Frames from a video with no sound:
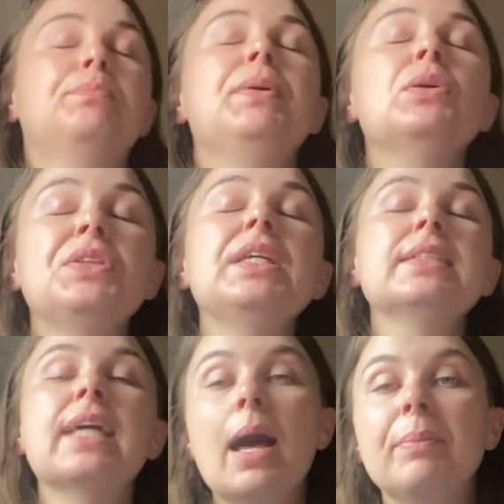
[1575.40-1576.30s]
build
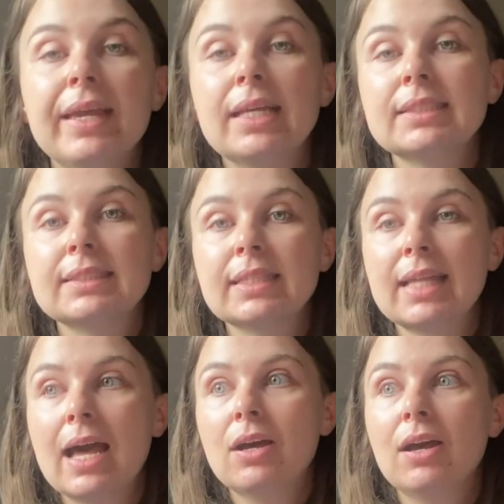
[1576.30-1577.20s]
these habits
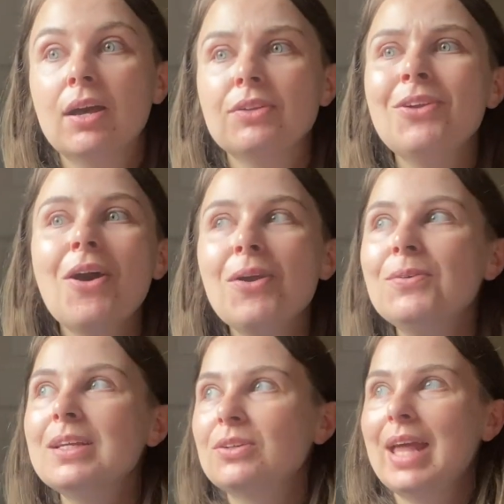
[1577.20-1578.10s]
that are not
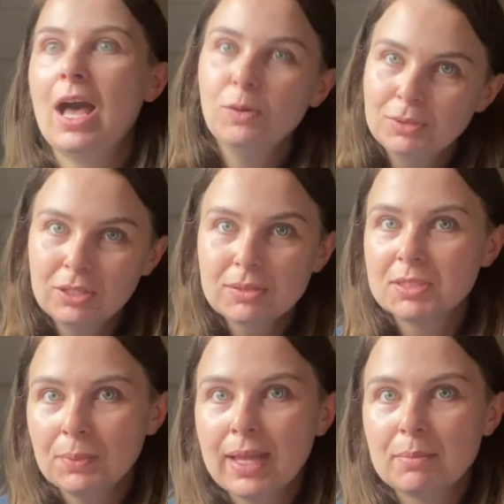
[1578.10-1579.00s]
only going to help you lose
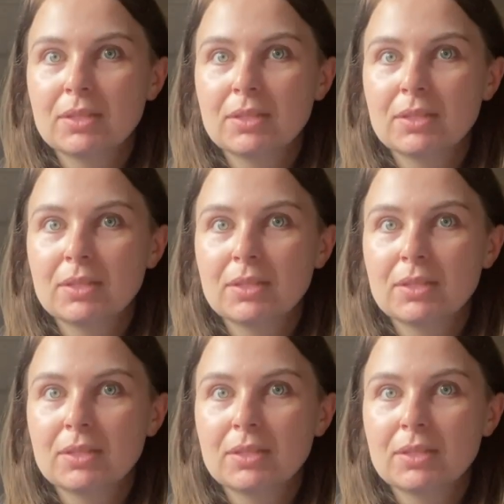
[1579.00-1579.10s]
the weight,